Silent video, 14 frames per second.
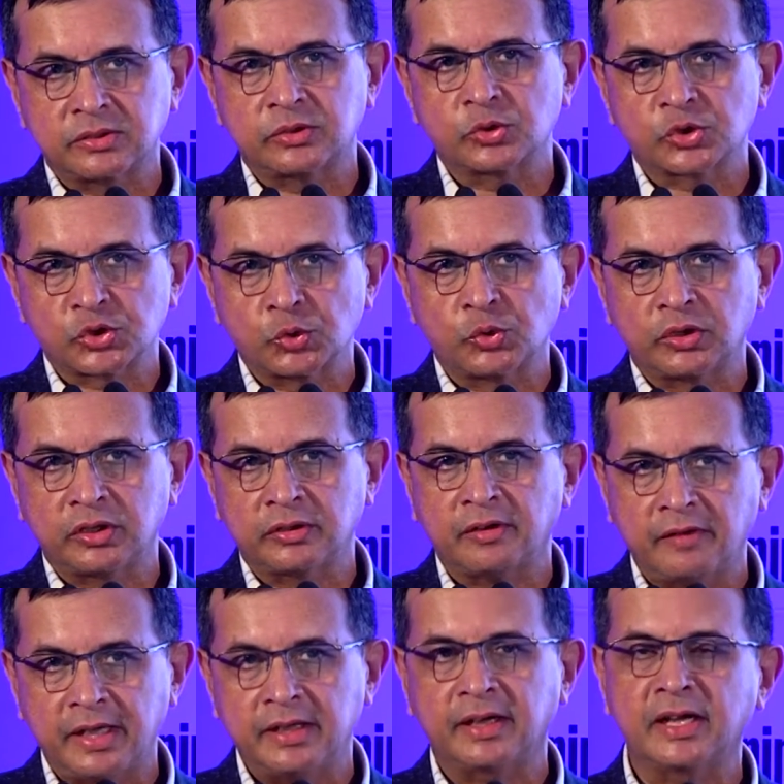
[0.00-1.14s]
to suit the
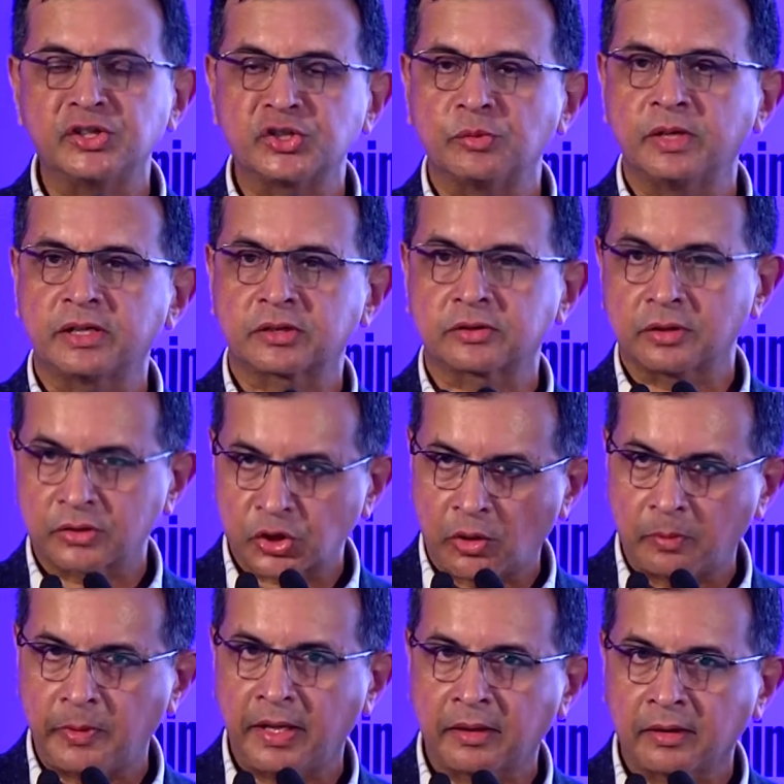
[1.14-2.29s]
way the consumer is
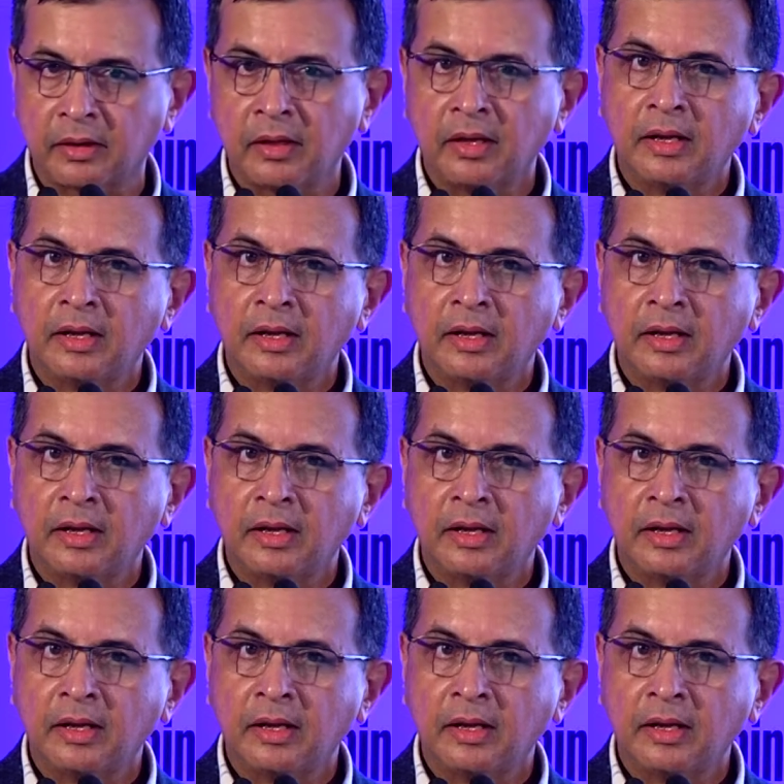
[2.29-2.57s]
shopping.